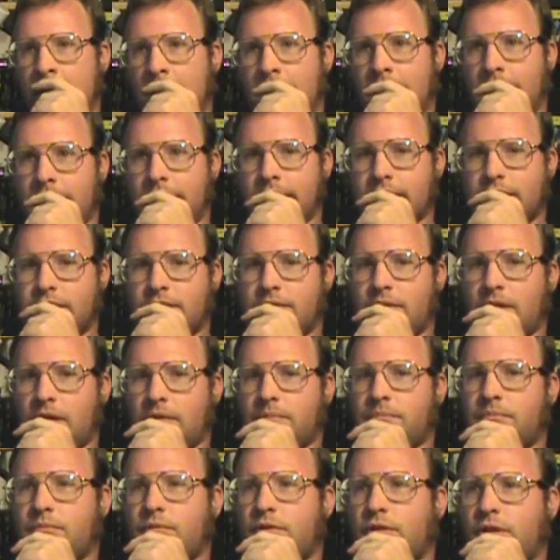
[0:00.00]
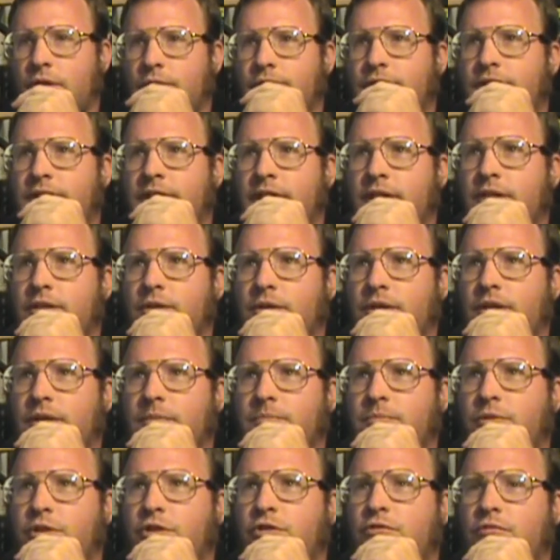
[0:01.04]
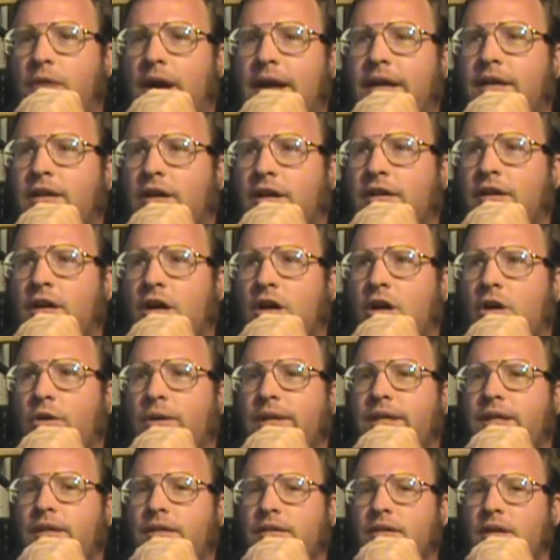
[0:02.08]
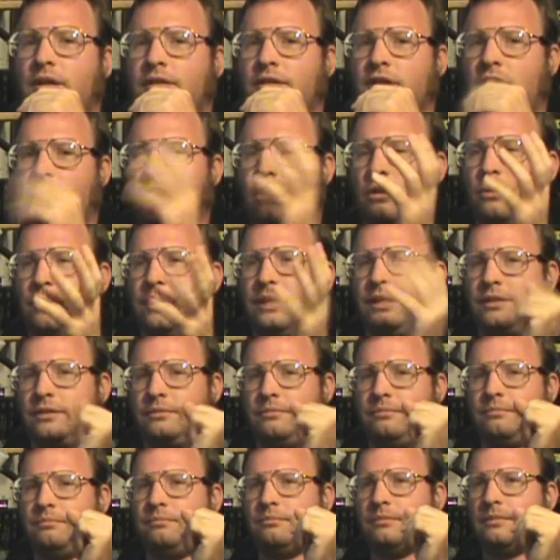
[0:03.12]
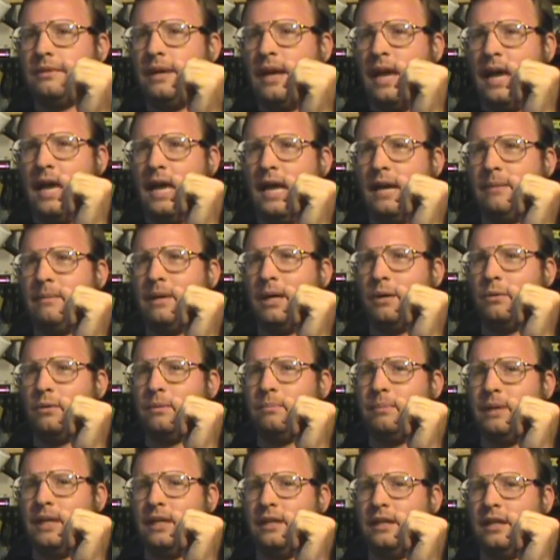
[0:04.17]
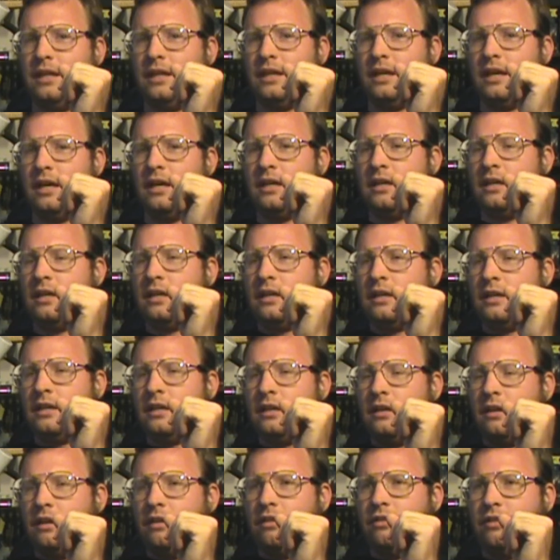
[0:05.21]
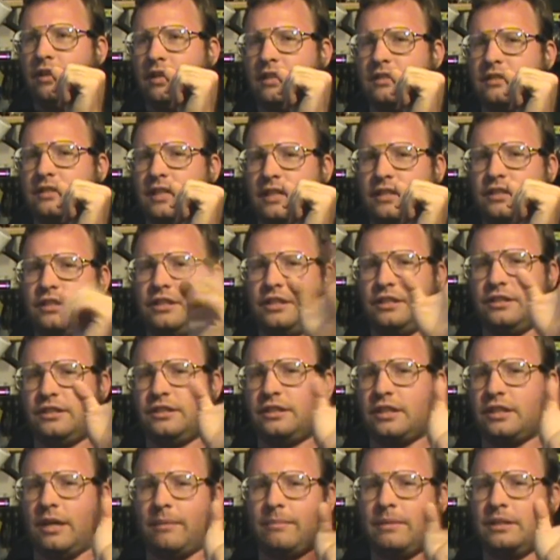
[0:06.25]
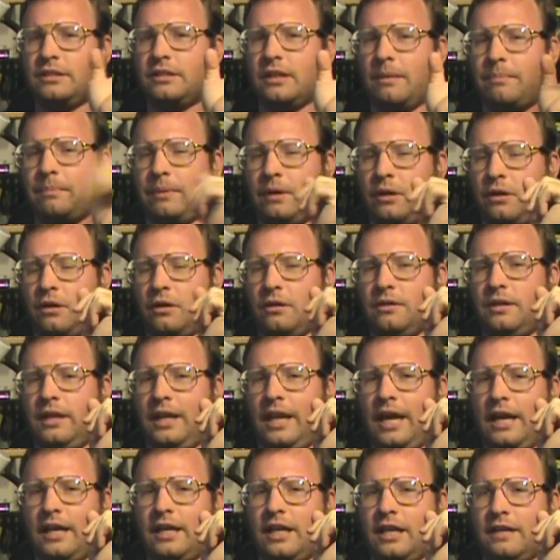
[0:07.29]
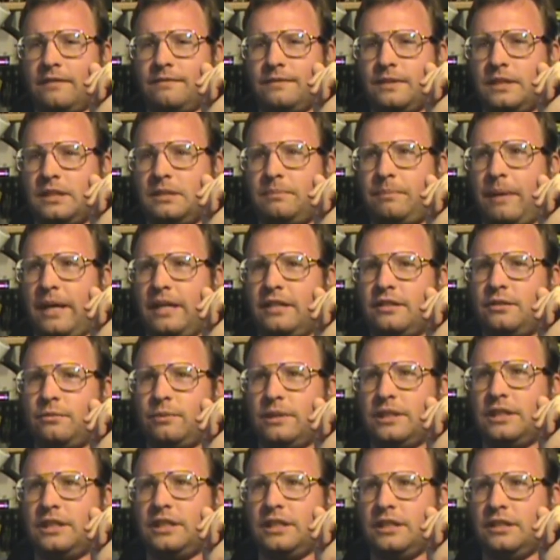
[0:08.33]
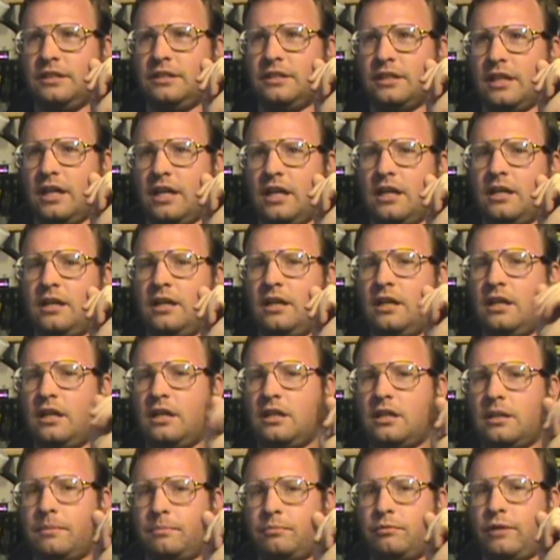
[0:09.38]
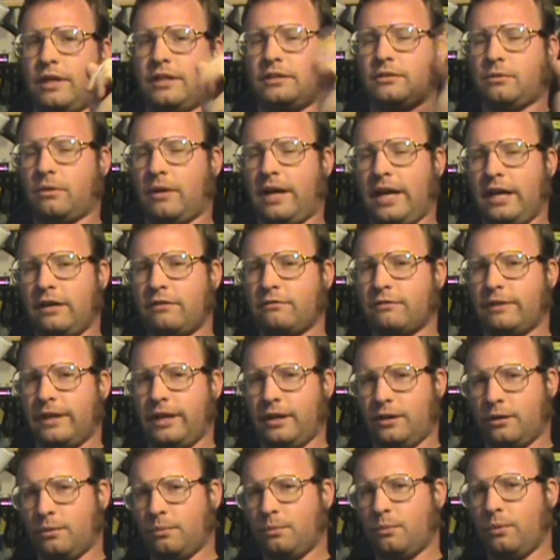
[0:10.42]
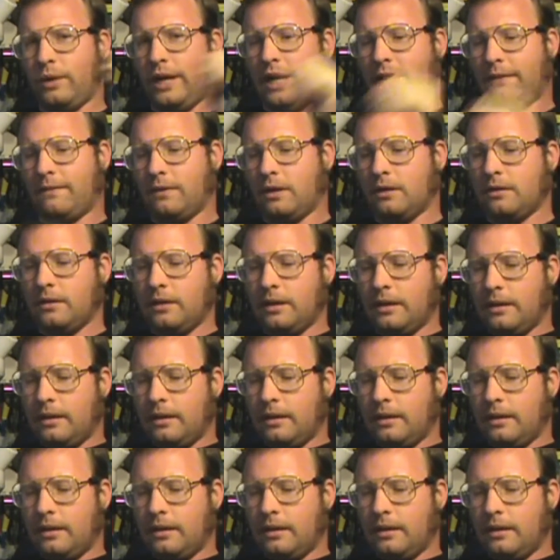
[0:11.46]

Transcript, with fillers: And I guess the closest thing to the shrike on Haruhi on the he anime would be the uh, things that she summons up in her negative space when she's uh, depressed or angry or whatever.